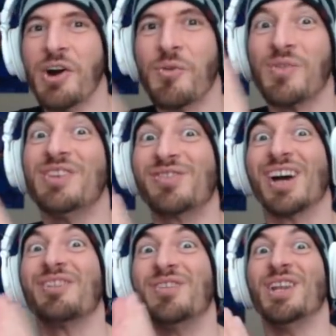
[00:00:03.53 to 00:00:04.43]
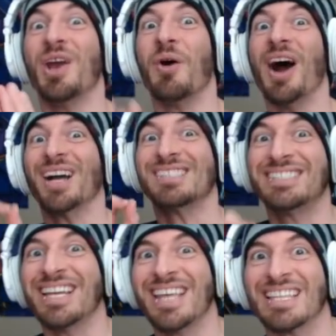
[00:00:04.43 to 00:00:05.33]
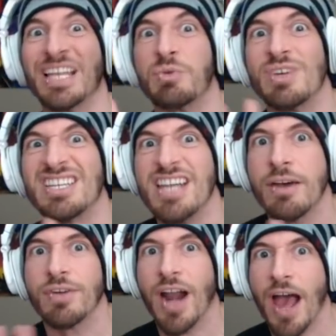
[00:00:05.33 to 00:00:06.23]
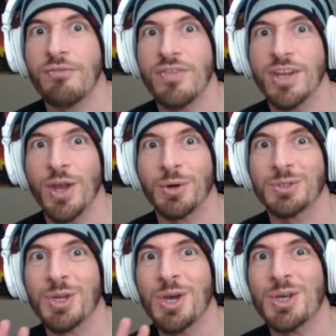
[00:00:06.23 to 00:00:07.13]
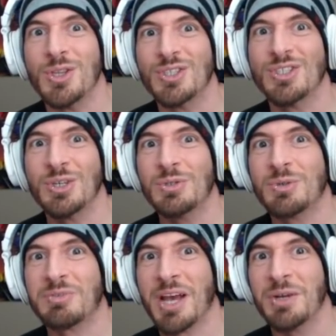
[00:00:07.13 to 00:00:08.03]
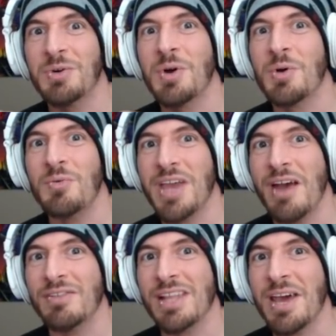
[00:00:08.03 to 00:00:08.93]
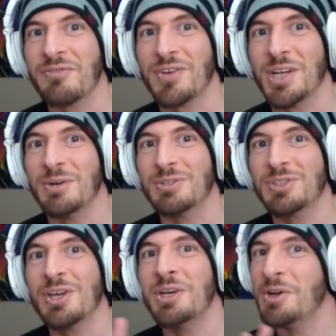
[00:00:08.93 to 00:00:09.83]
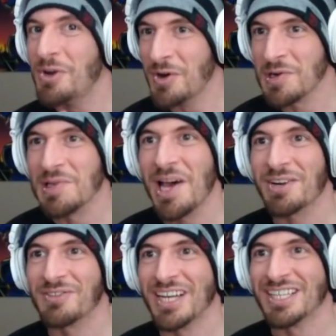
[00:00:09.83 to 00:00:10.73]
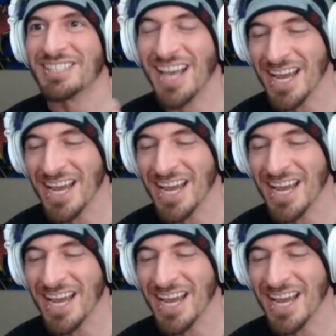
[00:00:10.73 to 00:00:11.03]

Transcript: We've got a video. I say that like we never have videos. This is a YouTube channel. We have a lot of videos on a lot of days.